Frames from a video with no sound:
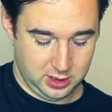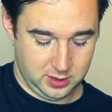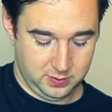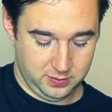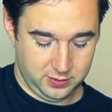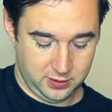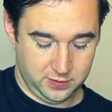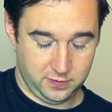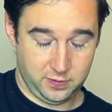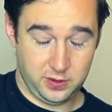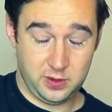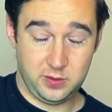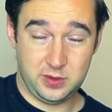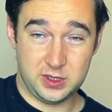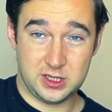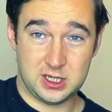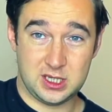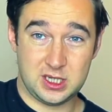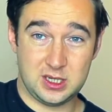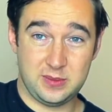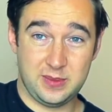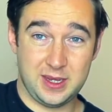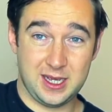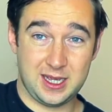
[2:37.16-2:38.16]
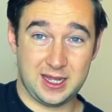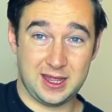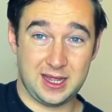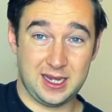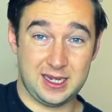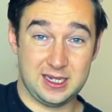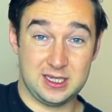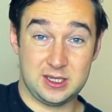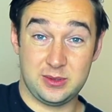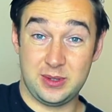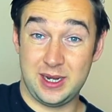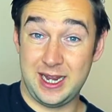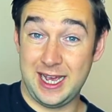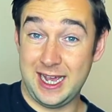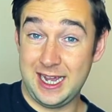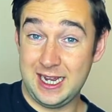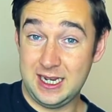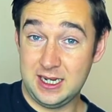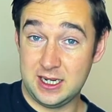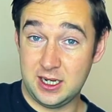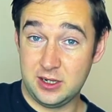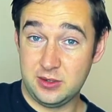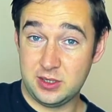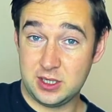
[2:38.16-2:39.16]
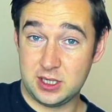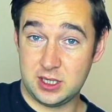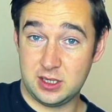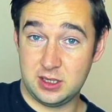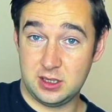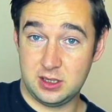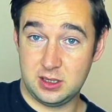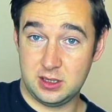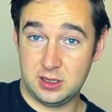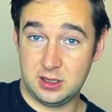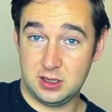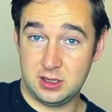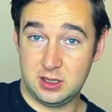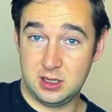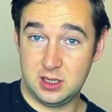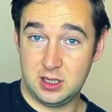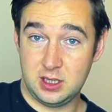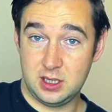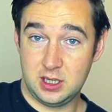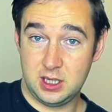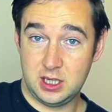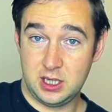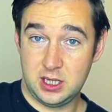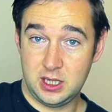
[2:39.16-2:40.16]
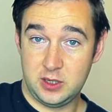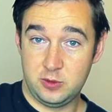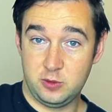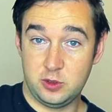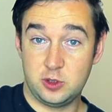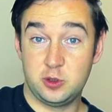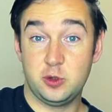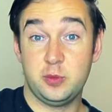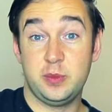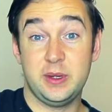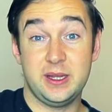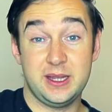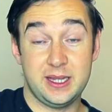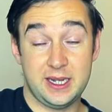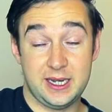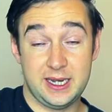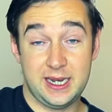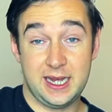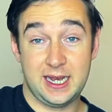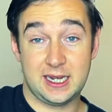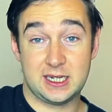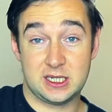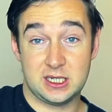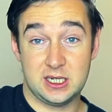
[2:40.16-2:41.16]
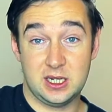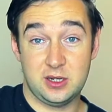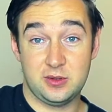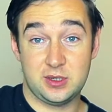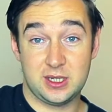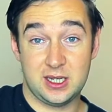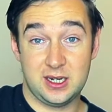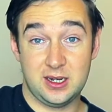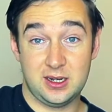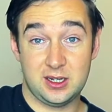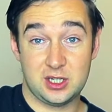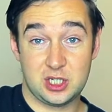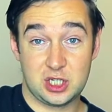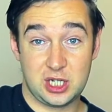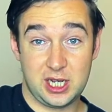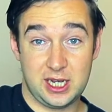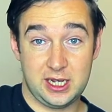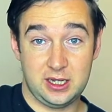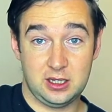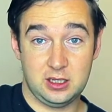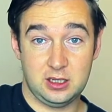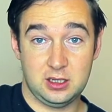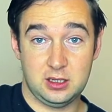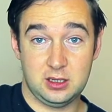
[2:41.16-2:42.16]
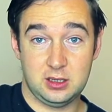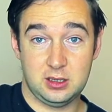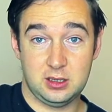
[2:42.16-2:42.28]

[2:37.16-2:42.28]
but if we wanted to make that into an A note, which would be the next note in our scale,